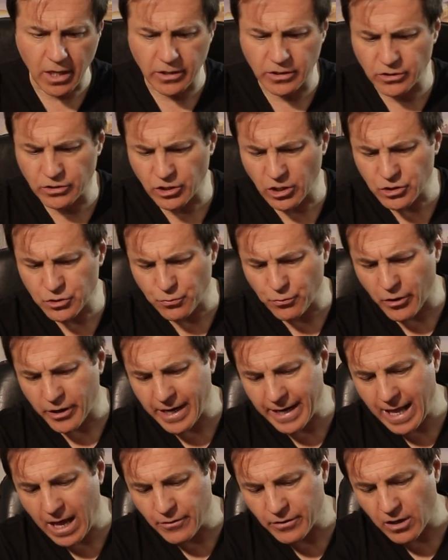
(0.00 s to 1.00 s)
just work
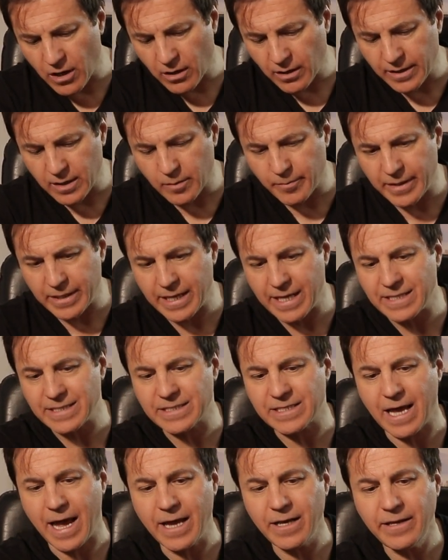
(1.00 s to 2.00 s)
it out a little bit
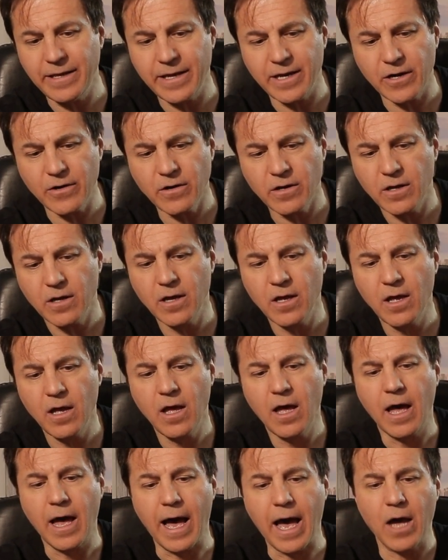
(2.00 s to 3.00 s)
inside here,
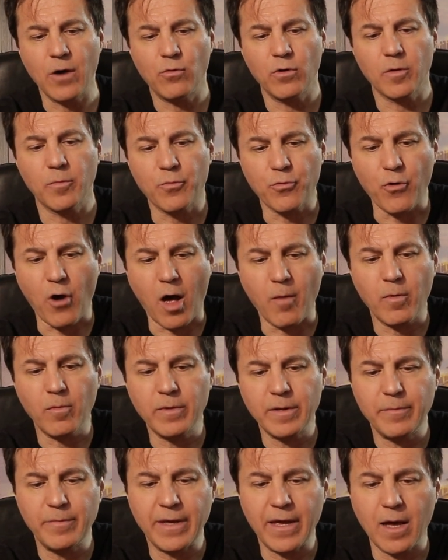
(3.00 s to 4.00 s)
I will
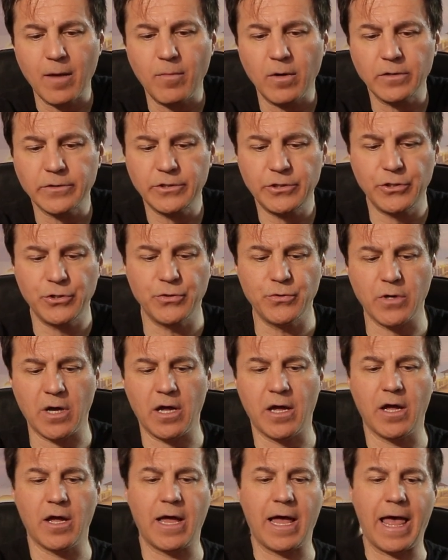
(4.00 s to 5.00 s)
probably be able to
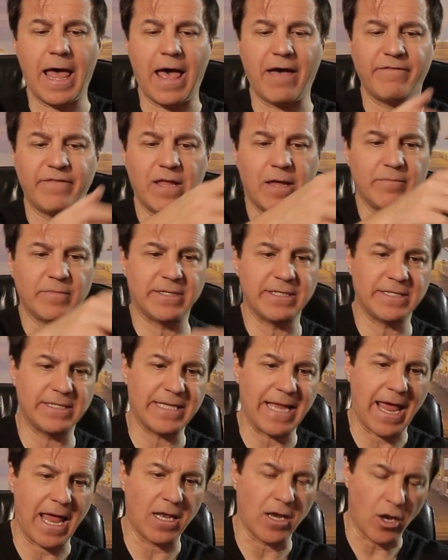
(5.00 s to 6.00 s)
have them
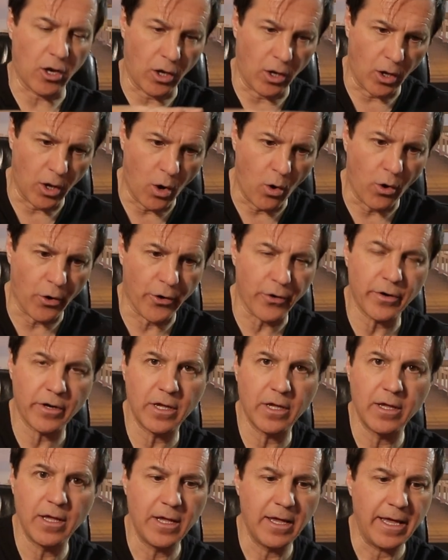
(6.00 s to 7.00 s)
stand lower
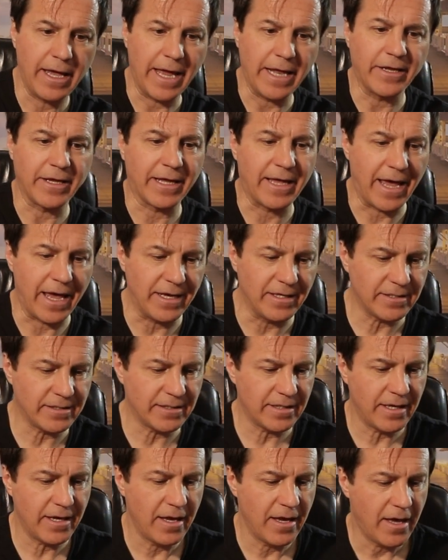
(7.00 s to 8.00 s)
in the
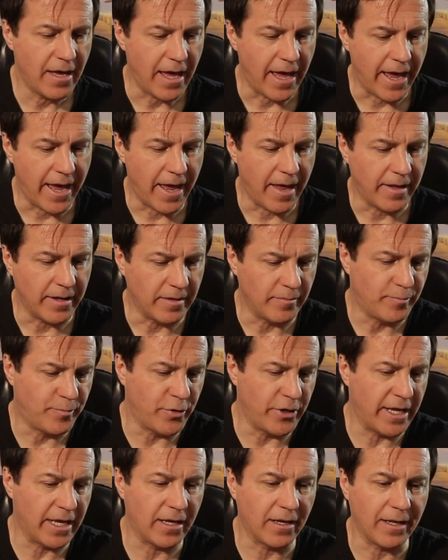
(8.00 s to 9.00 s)
case and
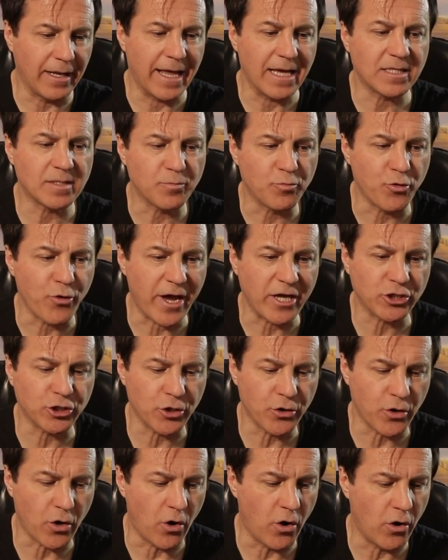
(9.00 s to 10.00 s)
putting less
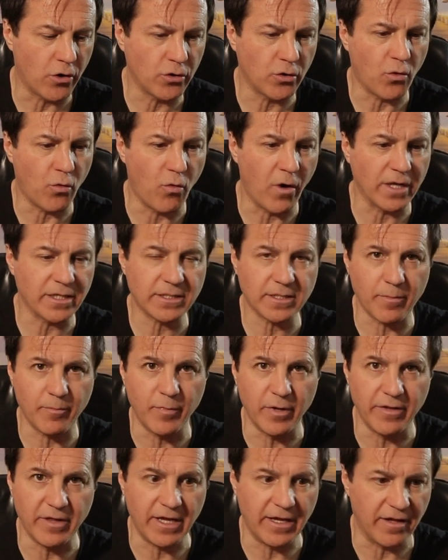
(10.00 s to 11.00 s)
pressure on what's
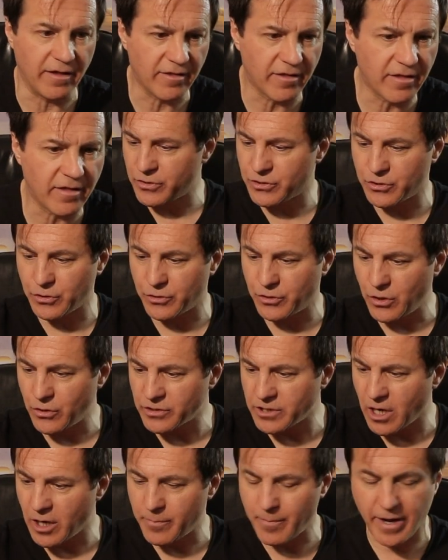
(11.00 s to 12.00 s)
beneath. So
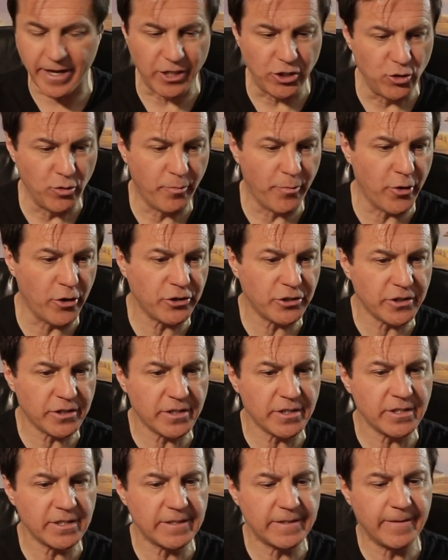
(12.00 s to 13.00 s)
those are my new
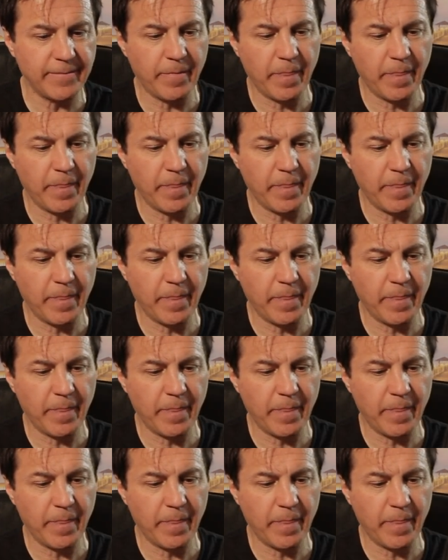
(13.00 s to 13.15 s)
purchases,